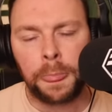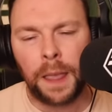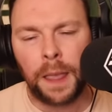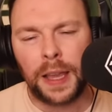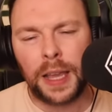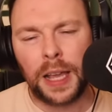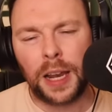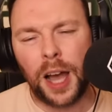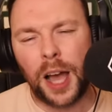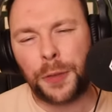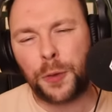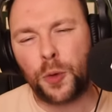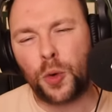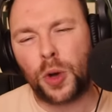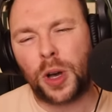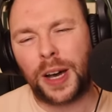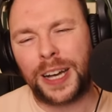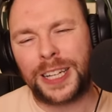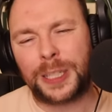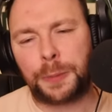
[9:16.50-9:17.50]
Yeah, like, I
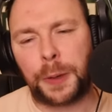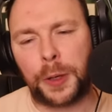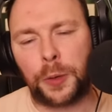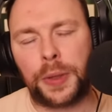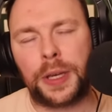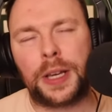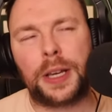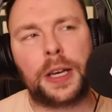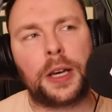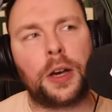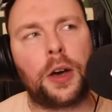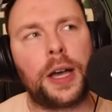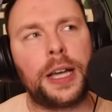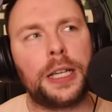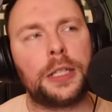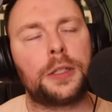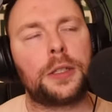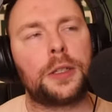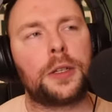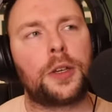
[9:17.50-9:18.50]

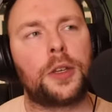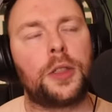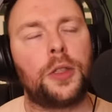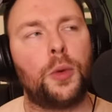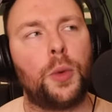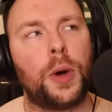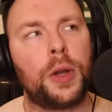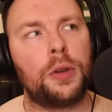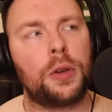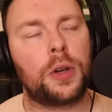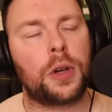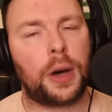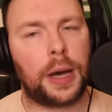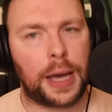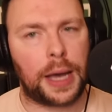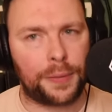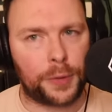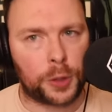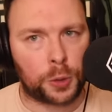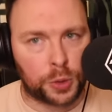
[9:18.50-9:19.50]
thought the one on Kai
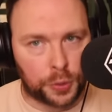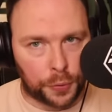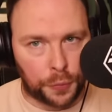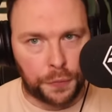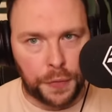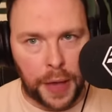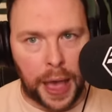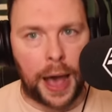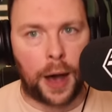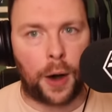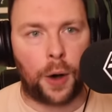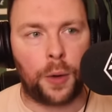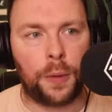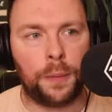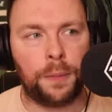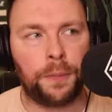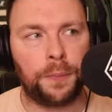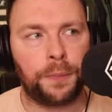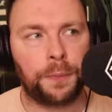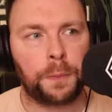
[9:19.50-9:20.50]
Havertz was a foul,
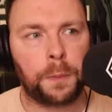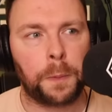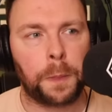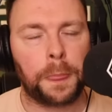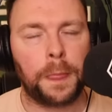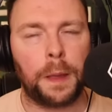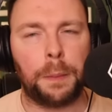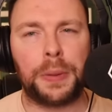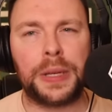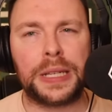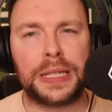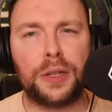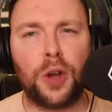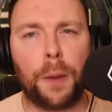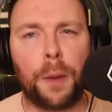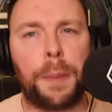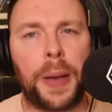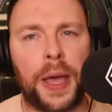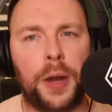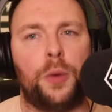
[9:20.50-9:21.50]
but it's not
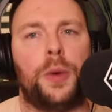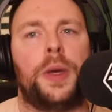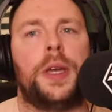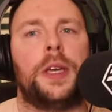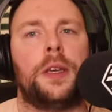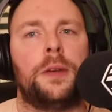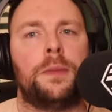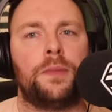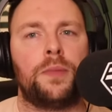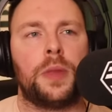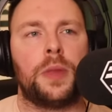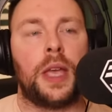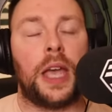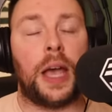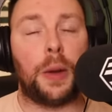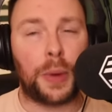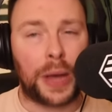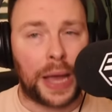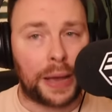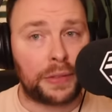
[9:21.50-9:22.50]
a penalty.
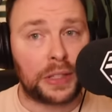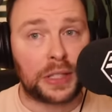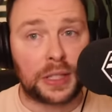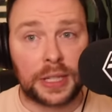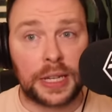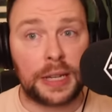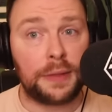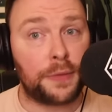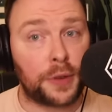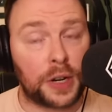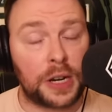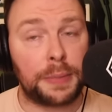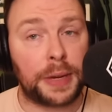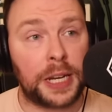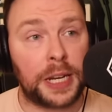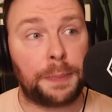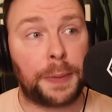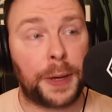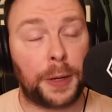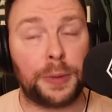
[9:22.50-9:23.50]
And we haven't seen very
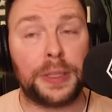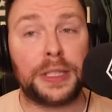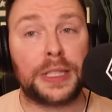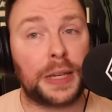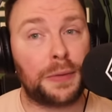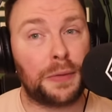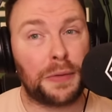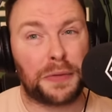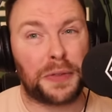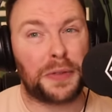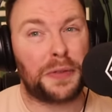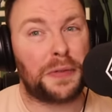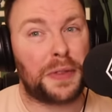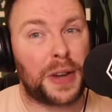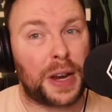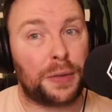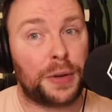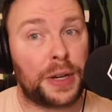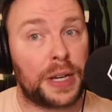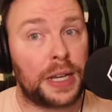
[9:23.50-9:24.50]
many penalties given for
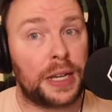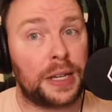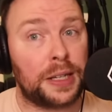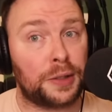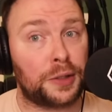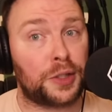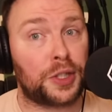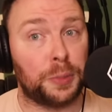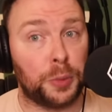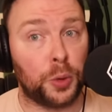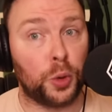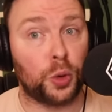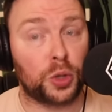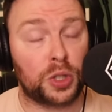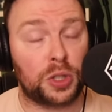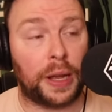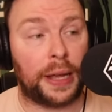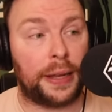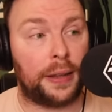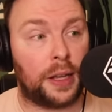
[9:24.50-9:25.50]
very small,
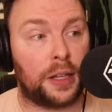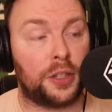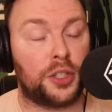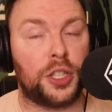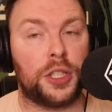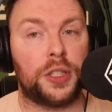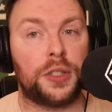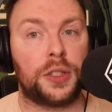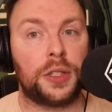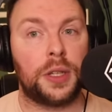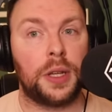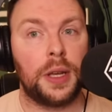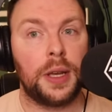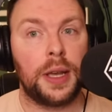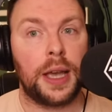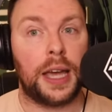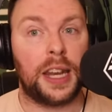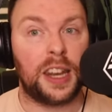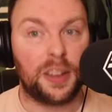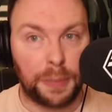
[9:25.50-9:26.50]
slight nudges.
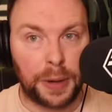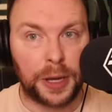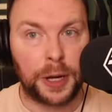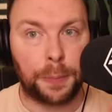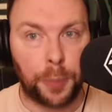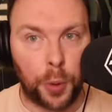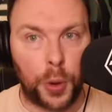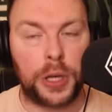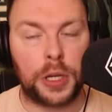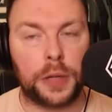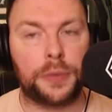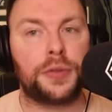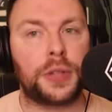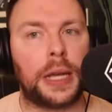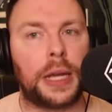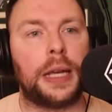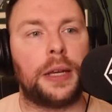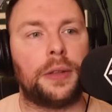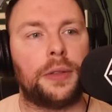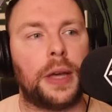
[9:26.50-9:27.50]
And they've made a point of
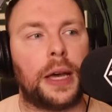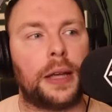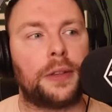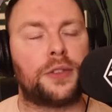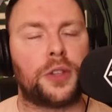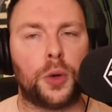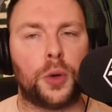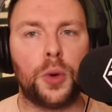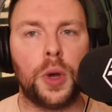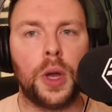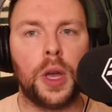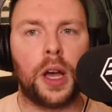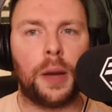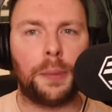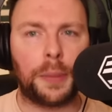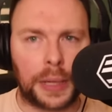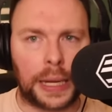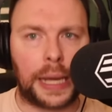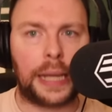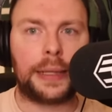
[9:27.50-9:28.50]
saying that. So
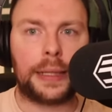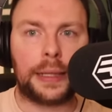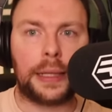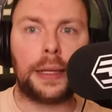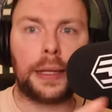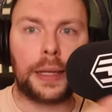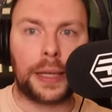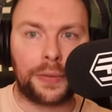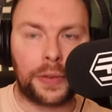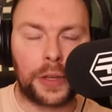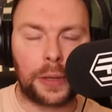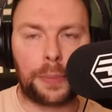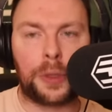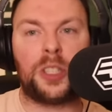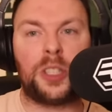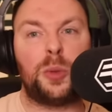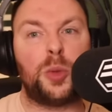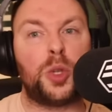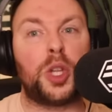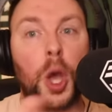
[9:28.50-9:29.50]
I'm glad they didn't give it
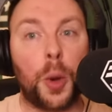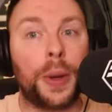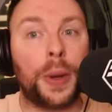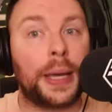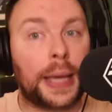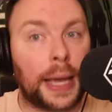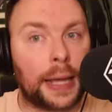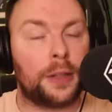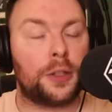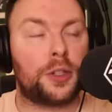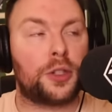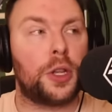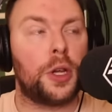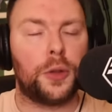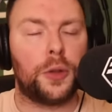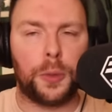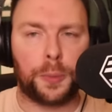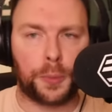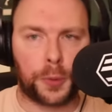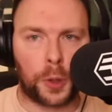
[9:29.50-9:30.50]
because it would go against
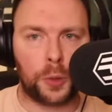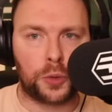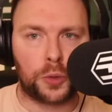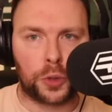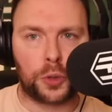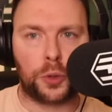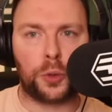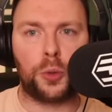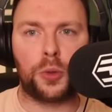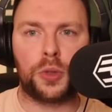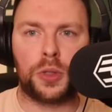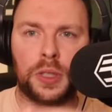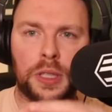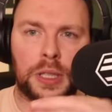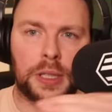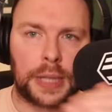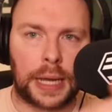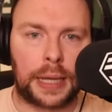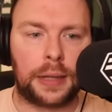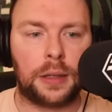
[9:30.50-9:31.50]
the protocols and the
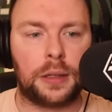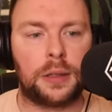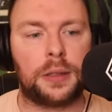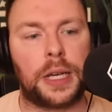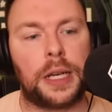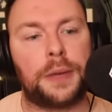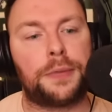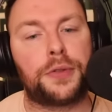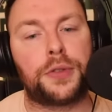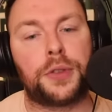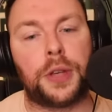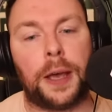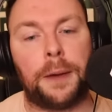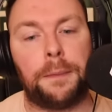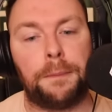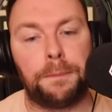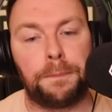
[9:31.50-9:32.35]
standards they have set.